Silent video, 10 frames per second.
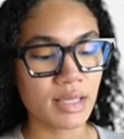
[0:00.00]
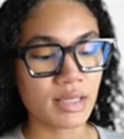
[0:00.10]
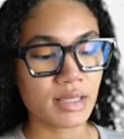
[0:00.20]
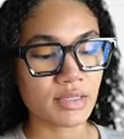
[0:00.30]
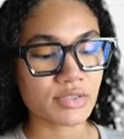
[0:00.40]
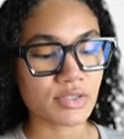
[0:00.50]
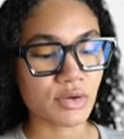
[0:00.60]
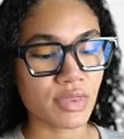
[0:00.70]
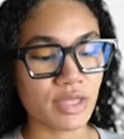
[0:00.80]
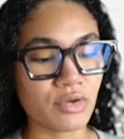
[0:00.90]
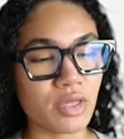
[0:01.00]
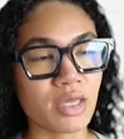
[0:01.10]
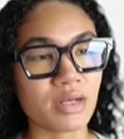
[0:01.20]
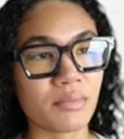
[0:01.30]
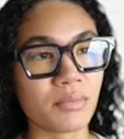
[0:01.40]
so that you can
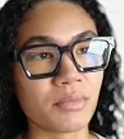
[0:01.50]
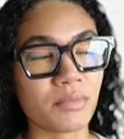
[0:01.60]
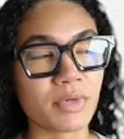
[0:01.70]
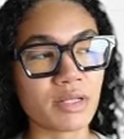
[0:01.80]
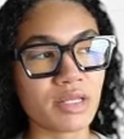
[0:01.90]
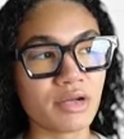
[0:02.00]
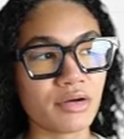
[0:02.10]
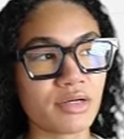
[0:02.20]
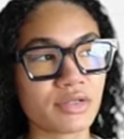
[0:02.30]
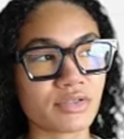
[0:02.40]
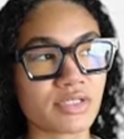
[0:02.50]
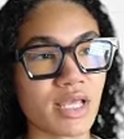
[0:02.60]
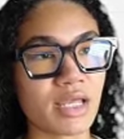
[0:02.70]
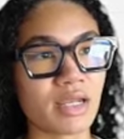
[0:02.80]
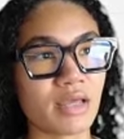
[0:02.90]
get a clearer
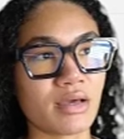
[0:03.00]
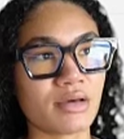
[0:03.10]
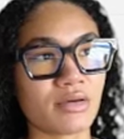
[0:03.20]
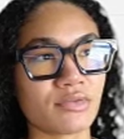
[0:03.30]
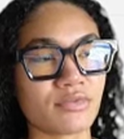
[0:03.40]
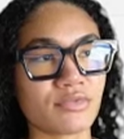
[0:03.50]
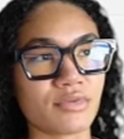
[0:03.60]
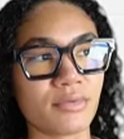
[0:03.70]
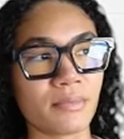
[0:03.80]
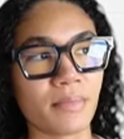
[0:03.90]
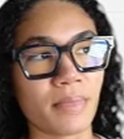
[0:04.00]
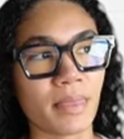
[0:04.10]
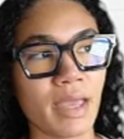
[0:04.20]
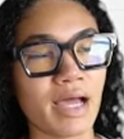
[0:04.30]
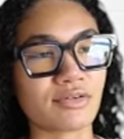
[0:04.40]
understanding of
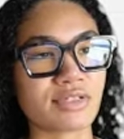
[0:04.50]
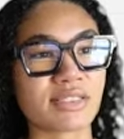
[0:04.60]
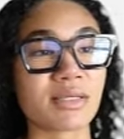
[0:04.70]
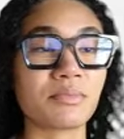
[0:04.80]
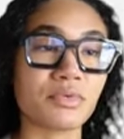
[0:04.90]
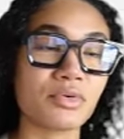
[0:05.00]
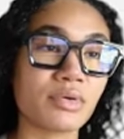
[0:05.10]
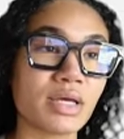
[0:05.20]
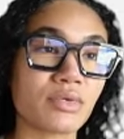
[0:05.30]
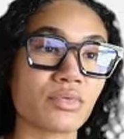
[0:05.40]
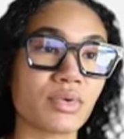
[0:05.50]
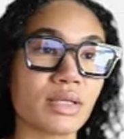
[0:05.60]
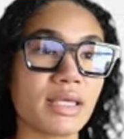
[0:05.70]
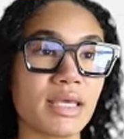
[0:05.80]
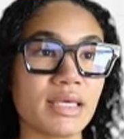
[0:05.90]
how simple it
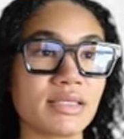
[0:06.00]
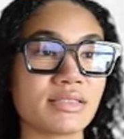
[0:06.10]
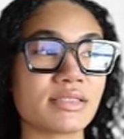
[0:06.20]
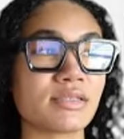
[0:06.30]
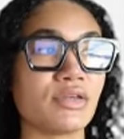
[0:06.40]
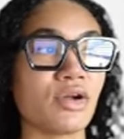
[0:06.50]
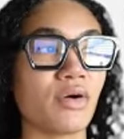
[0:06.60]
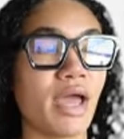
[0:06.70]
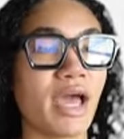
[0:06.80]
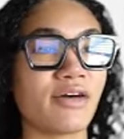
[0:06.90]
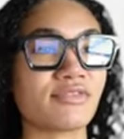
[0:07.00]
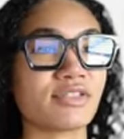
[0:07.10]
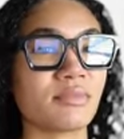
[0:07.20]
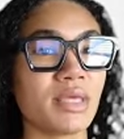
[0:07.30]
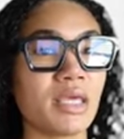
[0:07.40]
really is. You don't have to
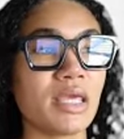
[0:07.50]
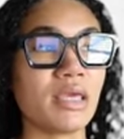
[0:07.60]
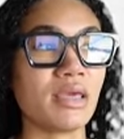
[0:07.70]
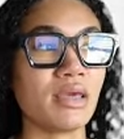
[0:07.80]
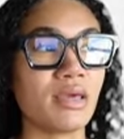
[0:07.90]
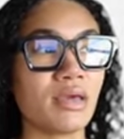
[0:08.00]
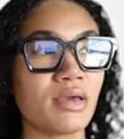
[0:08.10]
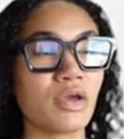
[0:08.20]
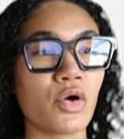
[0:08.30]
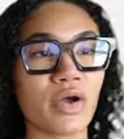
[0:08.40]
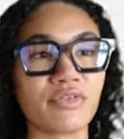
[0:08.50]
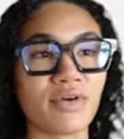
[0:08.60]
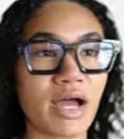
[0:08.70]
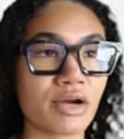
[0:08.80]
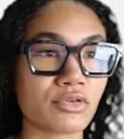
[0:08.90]
be going
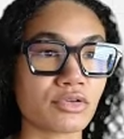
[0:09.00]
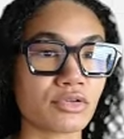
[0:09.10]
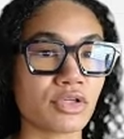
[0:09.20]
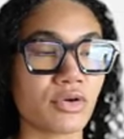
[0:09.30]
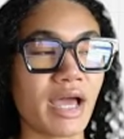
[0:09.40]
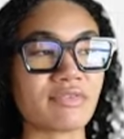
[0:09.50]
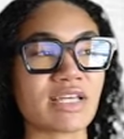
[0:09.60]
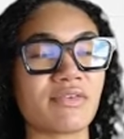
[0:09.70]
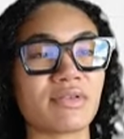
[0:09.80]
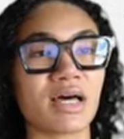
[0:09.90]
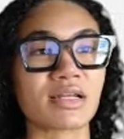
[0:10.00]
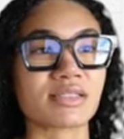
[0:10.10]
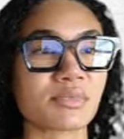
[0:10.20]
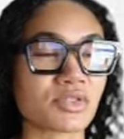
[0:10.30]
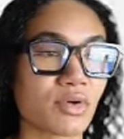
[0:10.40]
viral. You don't have to have a lot of
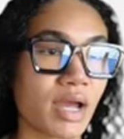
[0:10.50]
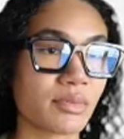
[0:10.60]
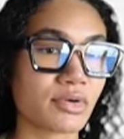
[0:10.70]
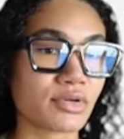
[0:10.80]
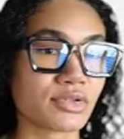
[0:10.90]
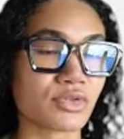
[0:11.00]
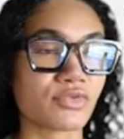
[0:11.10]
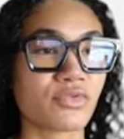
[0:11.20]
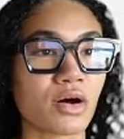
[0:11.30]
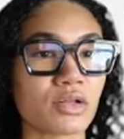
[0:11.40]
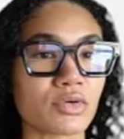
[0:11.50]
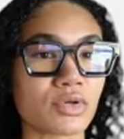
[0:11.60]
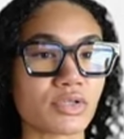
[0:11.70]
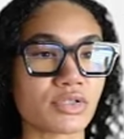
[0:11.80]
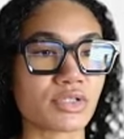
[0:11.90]
subscribers or
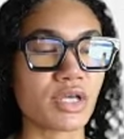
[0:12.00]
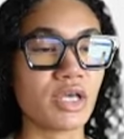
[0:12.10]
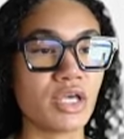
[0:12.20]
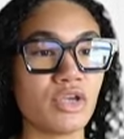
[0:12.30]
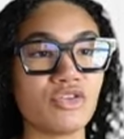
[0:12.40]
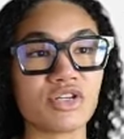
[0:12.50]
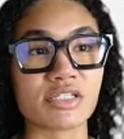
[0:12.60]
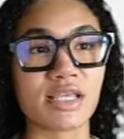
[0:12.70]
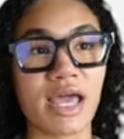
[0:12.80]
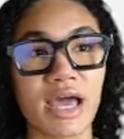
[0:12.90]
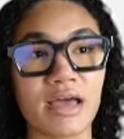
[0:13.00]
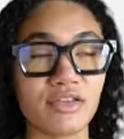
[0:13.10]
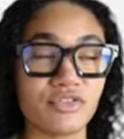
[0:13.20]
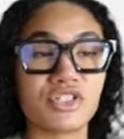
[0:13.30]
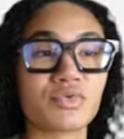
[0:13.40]
followers. You just
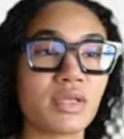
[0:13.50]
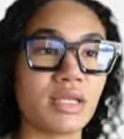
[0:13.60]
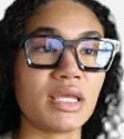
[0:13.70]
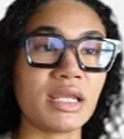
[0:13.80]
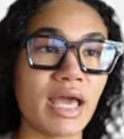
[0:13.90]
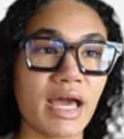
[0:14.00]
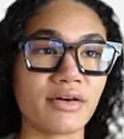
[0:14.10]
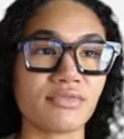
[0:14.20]
really need to have